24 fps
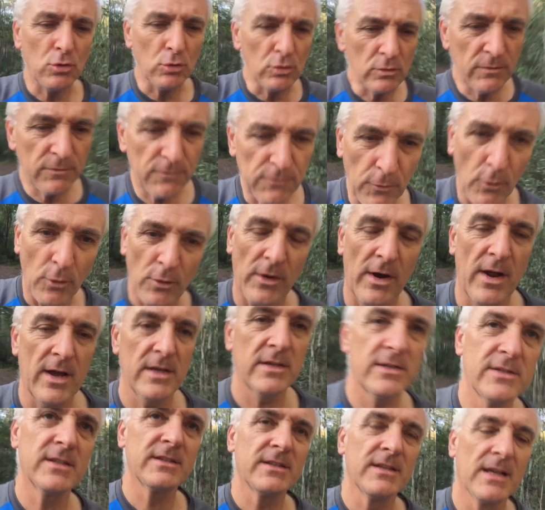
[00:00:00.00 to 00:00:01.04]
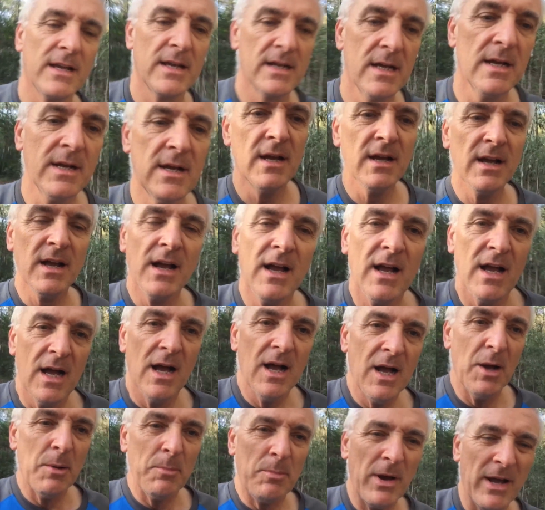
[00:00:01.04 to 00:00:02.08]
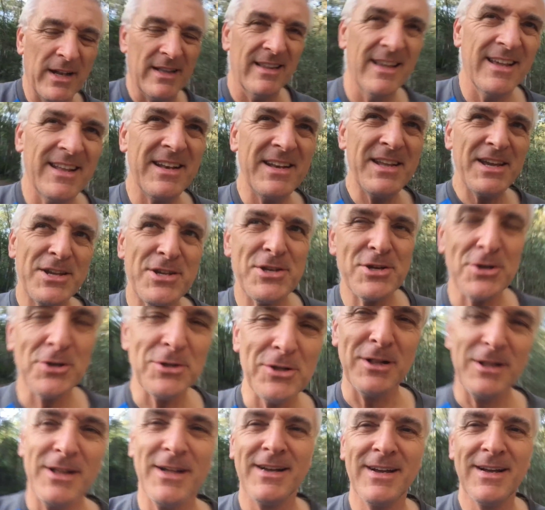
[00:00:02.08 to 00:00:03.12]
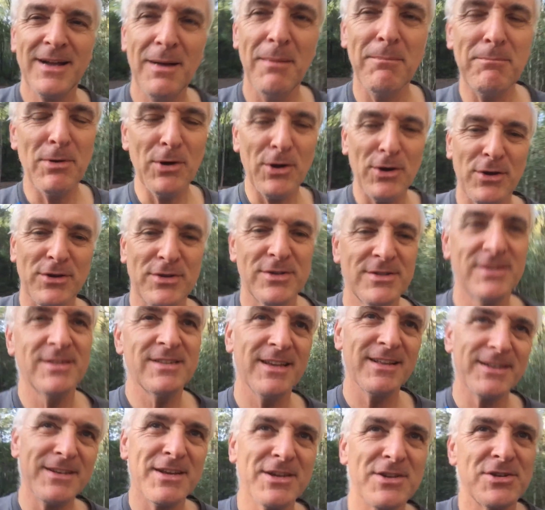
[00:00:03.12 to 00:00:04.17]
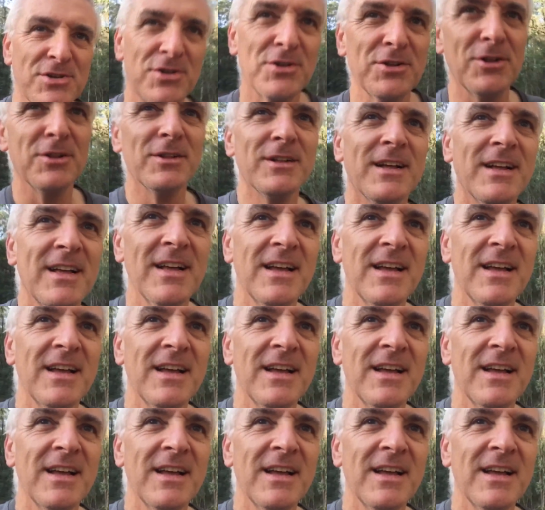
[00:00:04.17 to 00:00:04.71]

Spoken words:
good for us. But the initial burst, the initial